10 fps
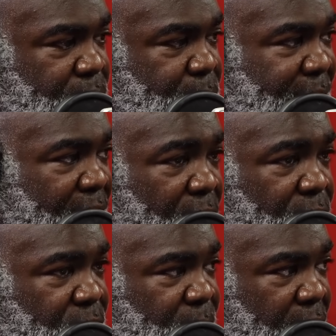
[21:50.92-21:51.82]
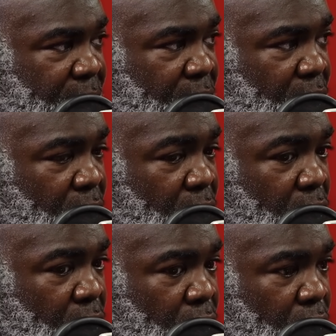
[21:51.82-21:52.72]
spend loads of money
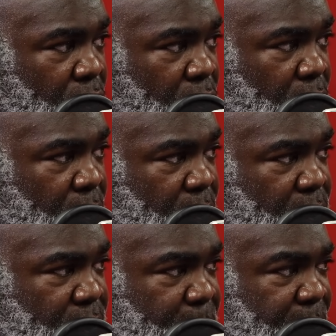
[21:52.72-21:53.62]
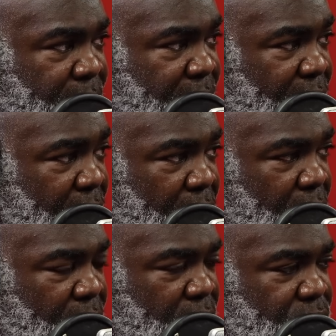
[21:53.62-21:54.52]
on bringing in a